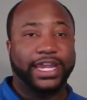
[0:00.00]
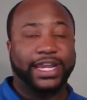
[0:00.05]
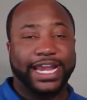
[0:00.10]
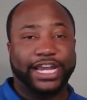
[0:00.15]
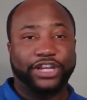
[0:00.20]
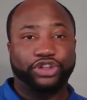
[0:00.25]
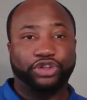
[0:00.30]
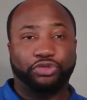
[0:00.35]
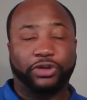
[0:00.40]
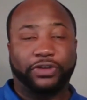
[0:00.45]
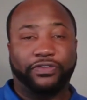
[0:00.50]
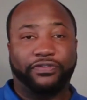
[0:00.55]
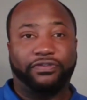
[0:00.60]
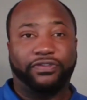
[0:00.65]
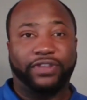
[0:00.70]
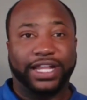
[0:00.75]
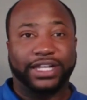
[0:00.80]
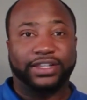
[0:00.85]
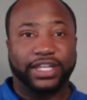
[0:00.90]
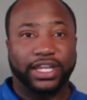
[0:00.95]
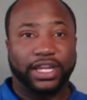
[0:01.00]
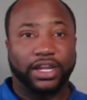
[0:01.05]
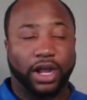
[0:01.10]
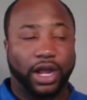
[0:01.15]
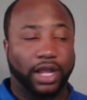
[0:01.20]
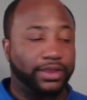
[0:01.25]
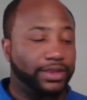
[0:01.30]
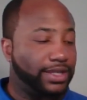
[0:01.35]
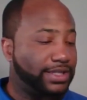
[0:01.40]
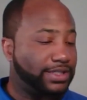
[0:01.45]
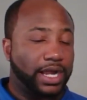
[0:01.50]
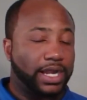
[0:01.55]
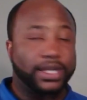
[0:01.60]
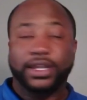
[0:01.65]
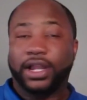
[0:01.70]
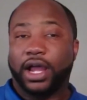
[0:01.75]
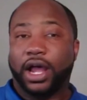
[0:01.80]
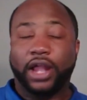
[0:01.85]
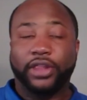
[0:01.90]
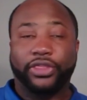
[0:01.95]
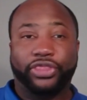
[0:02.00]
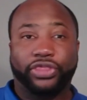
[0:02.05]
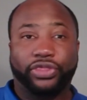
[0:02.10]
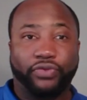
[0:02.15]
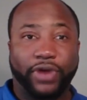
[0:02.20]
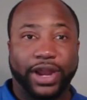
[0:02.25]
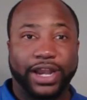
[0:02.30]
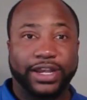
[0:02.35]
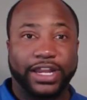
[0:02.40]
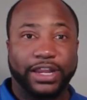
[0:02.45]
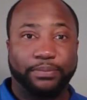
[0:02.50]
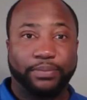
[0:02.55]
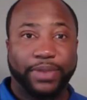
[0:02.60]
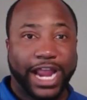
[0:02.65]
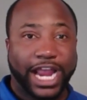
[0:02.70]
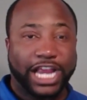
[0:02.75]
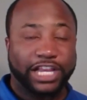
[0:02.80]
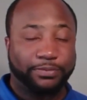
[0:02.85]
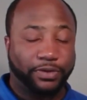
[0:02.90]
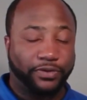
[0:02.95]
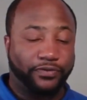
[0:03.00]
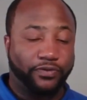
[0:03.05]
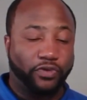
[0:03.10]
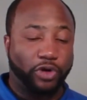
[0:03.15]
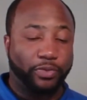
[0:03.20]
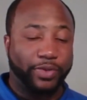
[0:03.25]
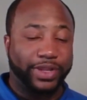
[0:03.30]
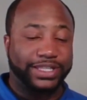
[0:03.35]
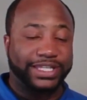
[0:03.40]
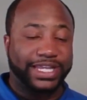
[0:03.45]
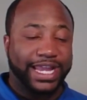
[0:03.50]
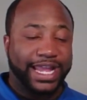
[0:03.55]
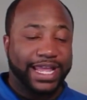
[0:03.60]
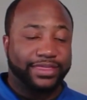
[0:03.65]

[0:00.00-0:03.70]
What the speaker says: And as you're reflecting on this non-threatening past performance,